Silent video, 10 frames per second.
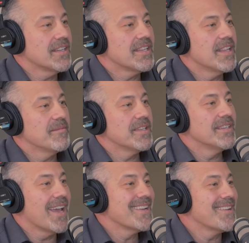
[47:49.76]
could send them to
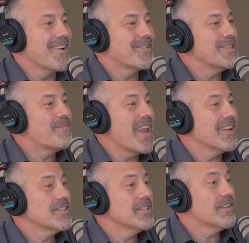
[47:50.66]
a diet doctor in
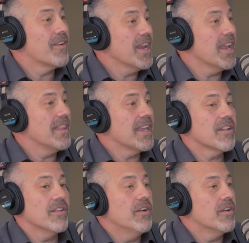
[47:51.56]
Spanish, right? And they
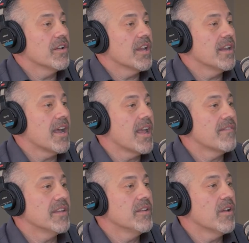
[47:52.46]
could learn and not
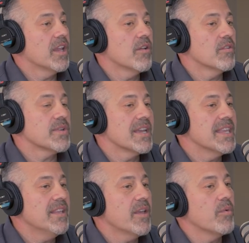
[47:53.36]
have to do, you know. So I
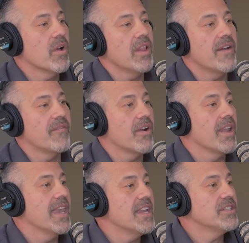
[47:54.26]
think that we all have our
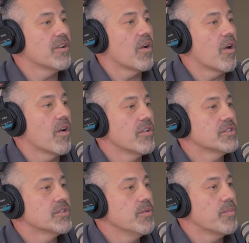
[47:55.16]
niche and our, our
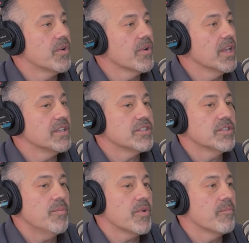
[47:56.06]
super, it's
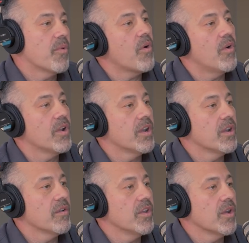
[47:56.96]
super
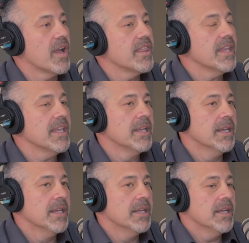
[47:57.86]
important. You know, I think
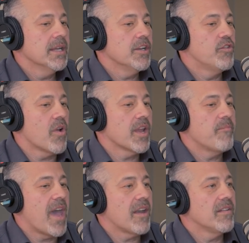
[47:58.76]

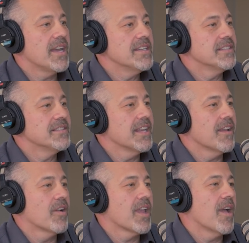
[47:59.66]
drawing battle lines and
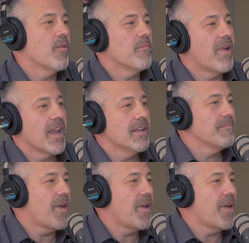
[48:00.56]
saying, okay, I want my